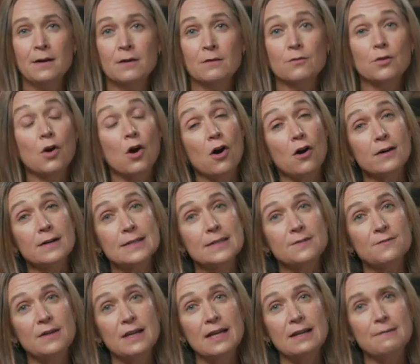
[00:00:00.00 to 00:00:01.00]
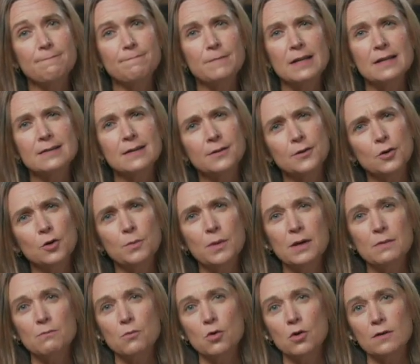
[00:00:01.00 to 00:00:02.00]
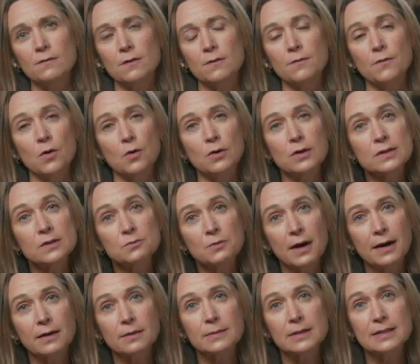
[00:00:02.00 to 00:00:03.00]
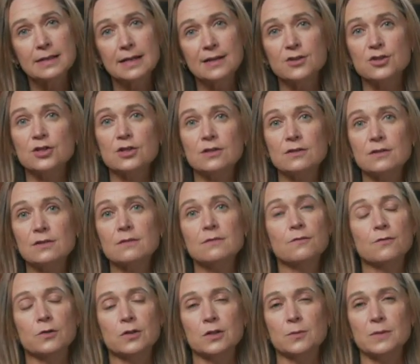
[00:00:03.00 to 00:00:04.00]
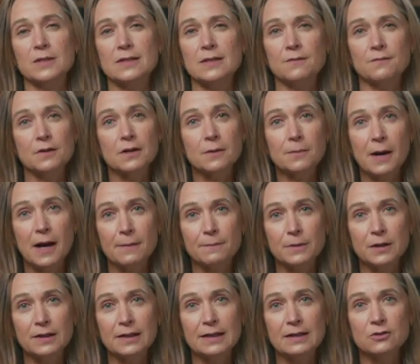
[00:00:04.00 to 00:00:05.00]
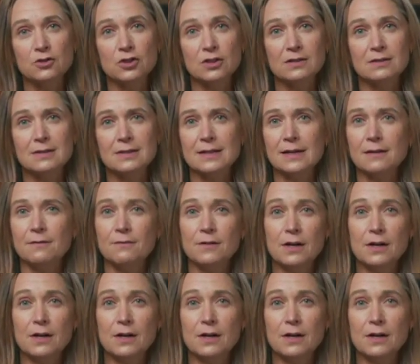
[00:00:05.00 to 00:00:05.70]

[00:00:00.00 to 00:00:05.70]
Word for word: For RSV, it's a little bit more of a focused recommendation for specific populations like